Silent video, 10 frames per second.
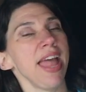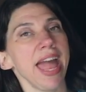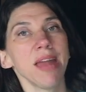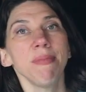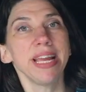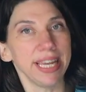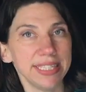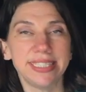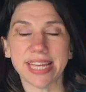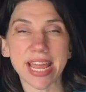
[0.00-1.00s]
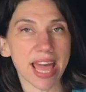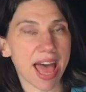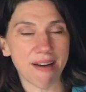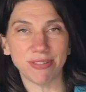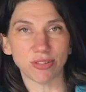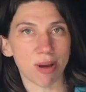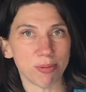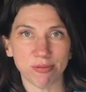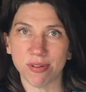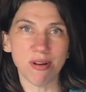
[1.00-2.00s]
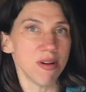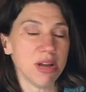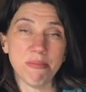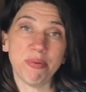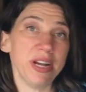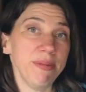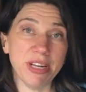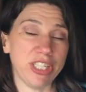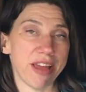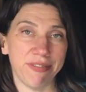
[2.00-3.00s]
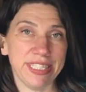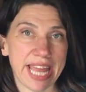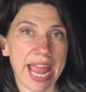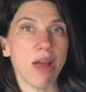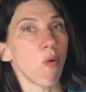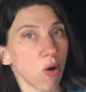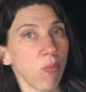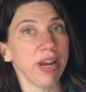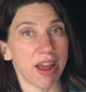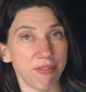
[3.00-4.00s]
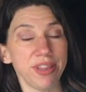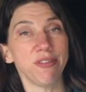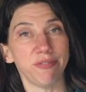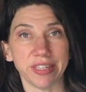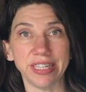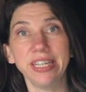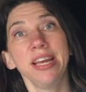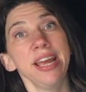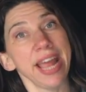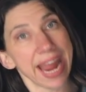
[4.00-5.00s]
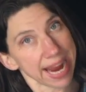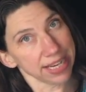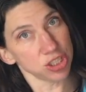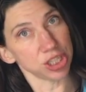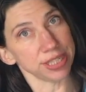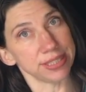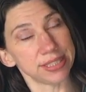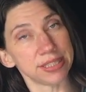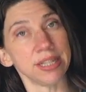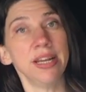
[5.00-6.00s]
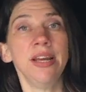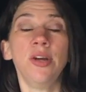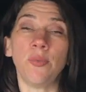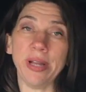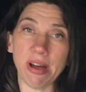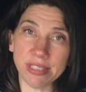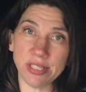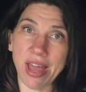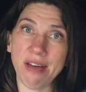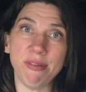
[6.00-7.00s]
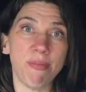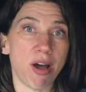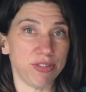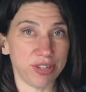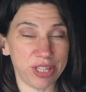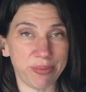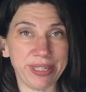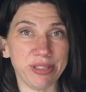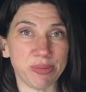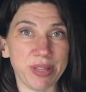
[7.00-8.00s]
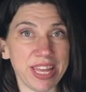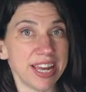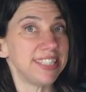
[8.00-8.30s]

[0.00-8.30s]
and my kids take a half a dropper full pretty much every day, or whenever they're feeling anxious. We also have a mantra that we use with it,